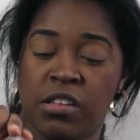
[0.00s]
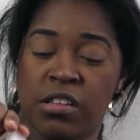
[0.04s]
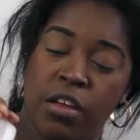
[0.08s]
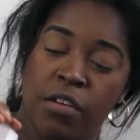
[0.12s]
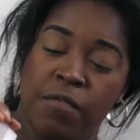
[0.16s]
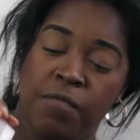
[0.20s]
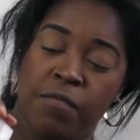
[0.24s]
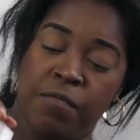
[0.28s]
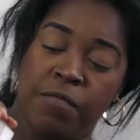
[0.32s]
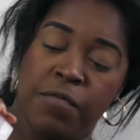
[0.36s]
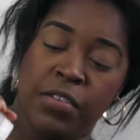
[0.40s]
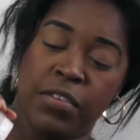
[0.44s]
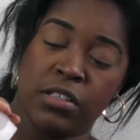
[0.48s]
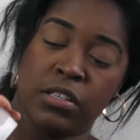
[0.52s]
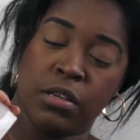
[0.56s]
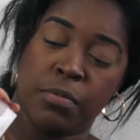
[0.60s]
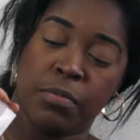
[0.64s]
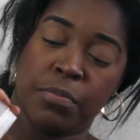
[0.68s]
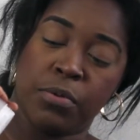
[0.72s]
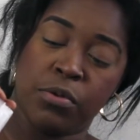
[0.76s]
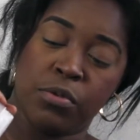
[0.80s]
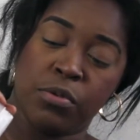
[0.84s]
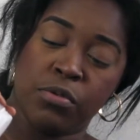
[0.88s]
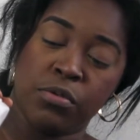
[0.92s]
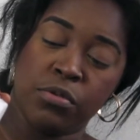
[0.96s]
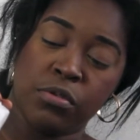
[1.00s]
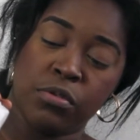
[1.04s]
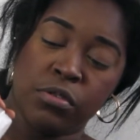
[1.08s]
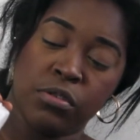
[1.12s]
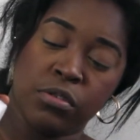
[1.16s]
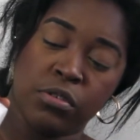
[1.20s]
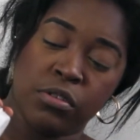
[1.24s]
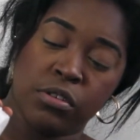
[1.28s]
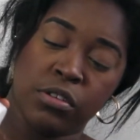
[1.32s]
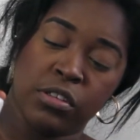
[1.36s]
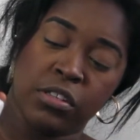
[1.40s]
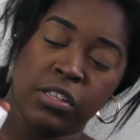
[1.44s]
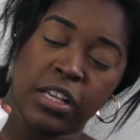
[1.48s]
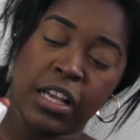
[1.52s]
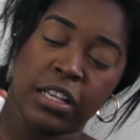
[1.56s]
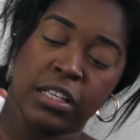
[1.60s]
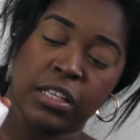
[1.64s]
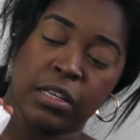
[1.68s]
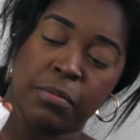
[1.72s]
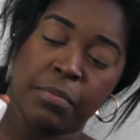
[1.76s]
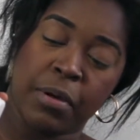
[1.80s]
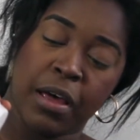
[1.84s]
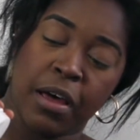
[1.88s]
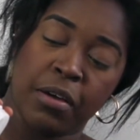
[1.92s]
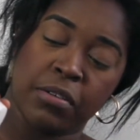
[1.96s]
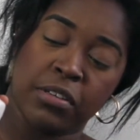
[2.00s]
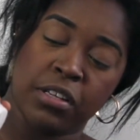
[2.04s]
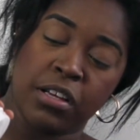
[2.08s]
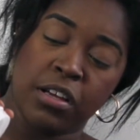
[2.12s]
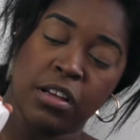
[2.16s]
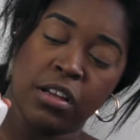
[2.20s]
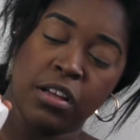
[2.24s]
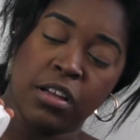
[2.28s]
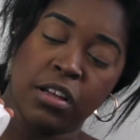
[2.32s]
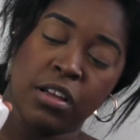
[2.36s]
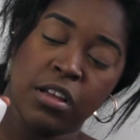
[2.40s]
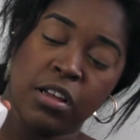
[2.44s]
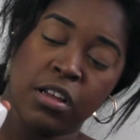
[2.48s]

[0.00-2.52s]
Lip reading: Invisible setting powder.